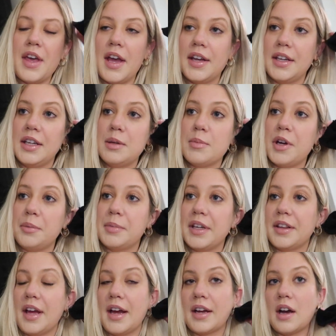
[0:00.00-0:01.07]
They emailed me
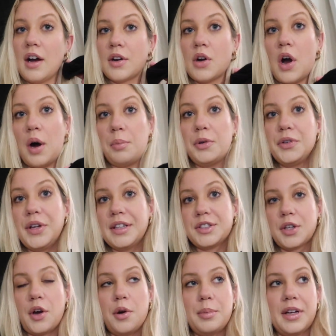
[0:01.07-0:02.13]
like a couple days
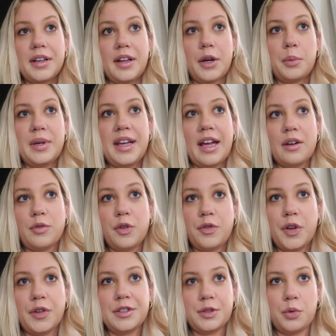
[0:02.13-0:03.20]
ago being like, we can't
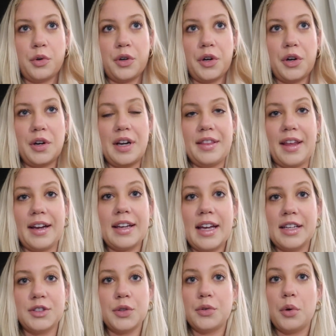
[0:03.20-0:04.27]
fulfill this order and like
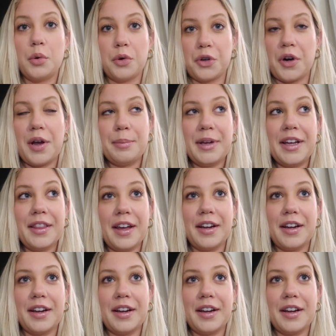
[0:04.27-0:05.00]
canceled the order on me.